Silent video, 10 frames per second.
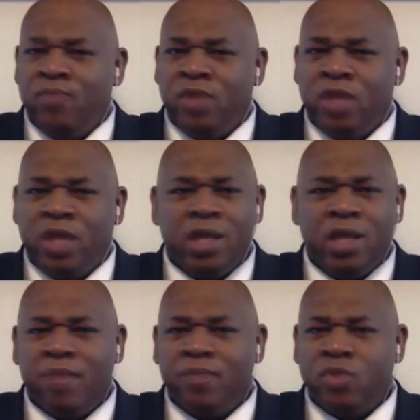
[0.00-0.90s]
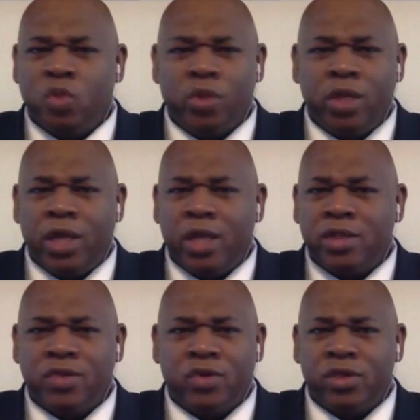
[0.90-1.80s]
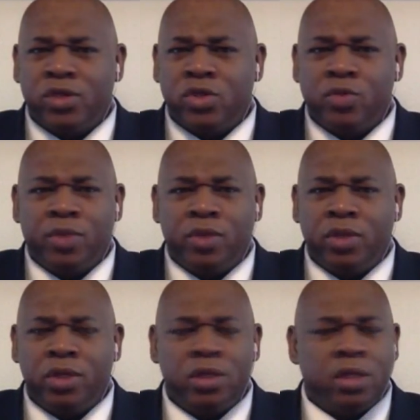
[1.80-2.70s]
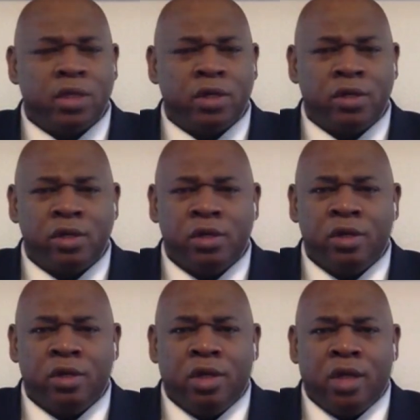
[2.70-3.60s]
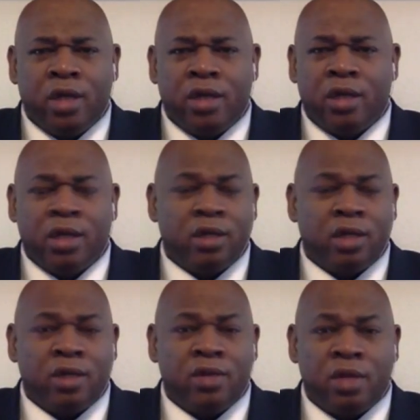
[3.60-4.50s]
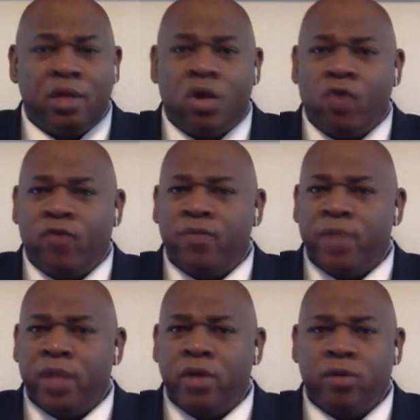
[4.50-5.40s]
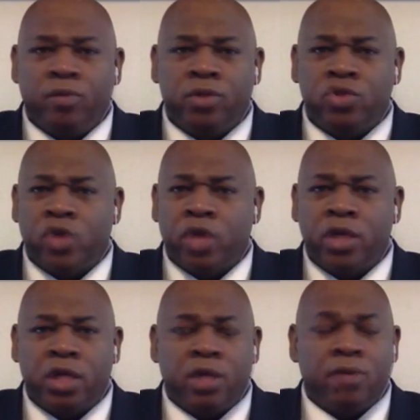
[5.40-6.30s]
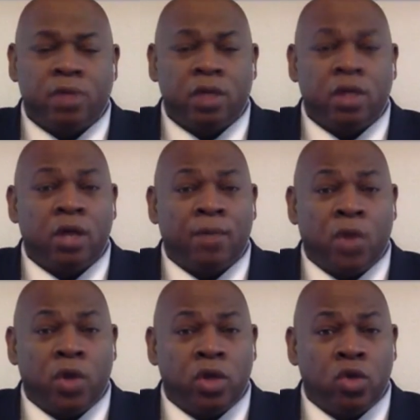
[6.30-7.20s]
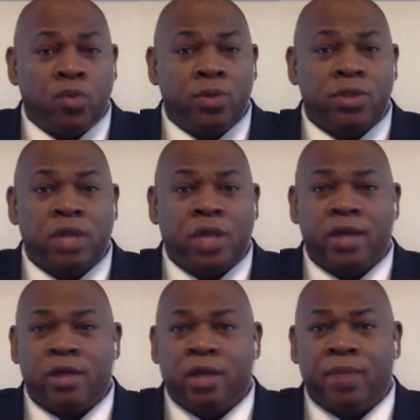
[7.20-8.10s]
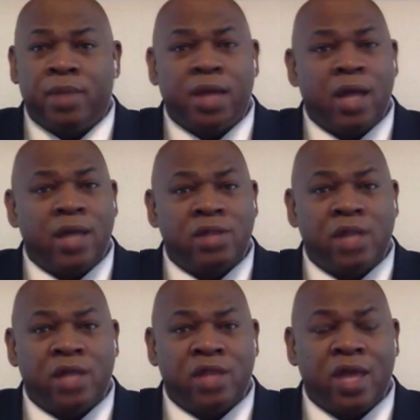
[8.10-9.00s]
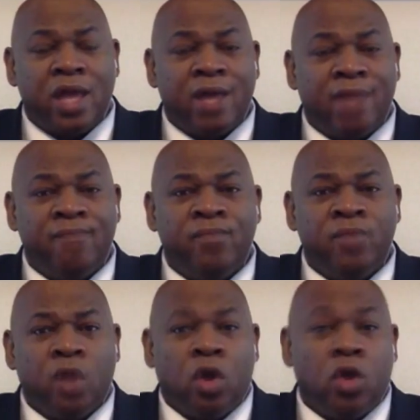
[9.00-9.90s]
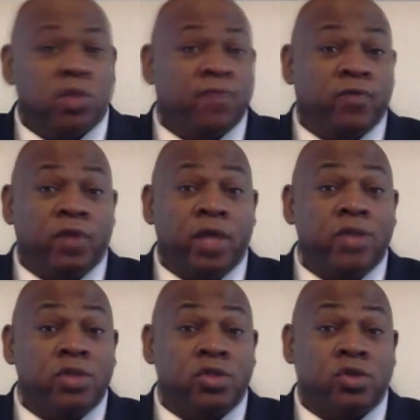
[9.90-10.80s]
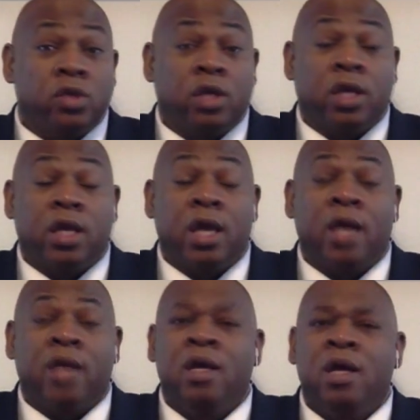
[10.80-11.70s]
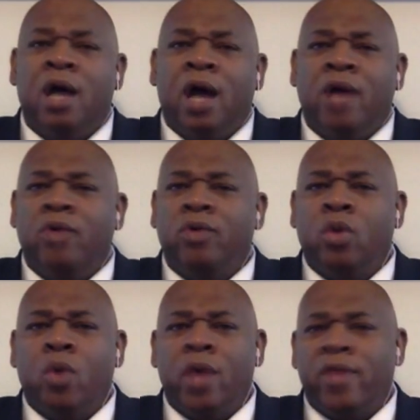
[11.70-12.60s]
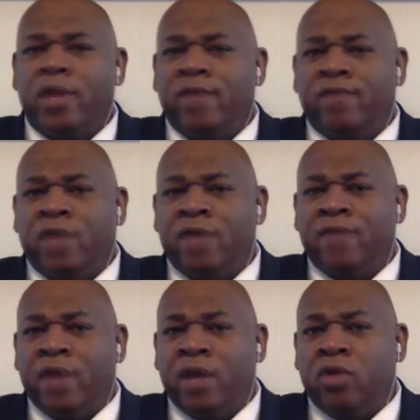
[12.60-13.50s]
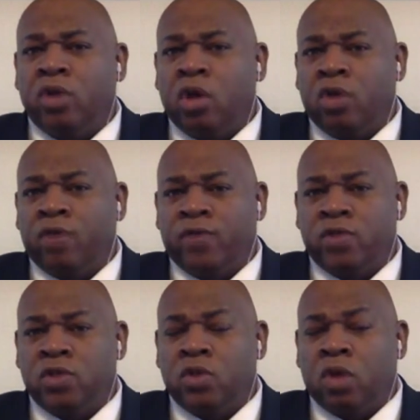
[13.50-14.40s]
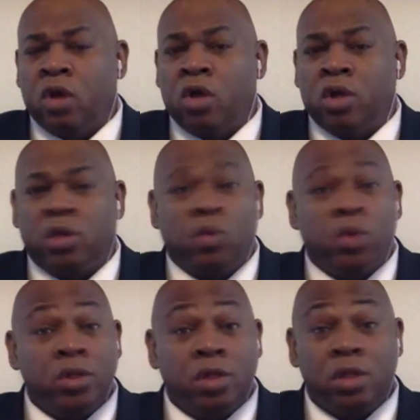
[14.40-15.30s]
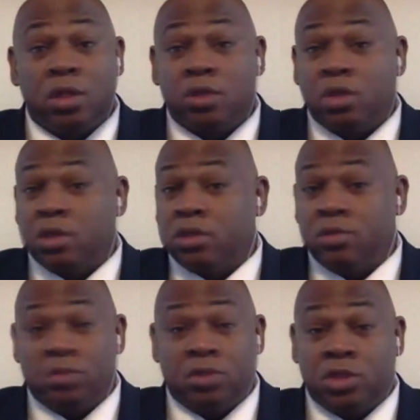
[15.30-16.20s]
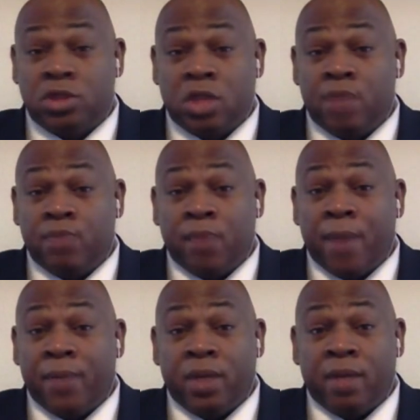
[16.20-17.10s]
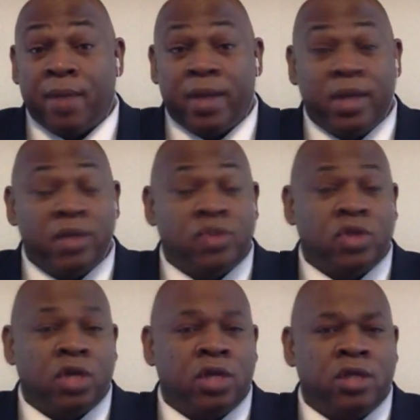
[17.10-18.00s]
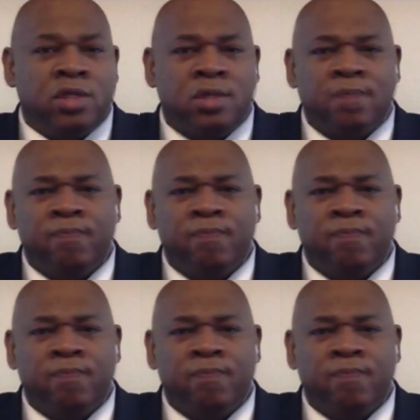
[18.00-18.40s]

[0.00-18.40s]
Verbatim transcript: get him 28 to 32 million a year, and and and then go from there with trying to get get Amari Cooper signed up and guys like that are some free agents you're looking at. I don't know why they they've held on for so long. And the one thing that that just keeps popping into my head, Jen, is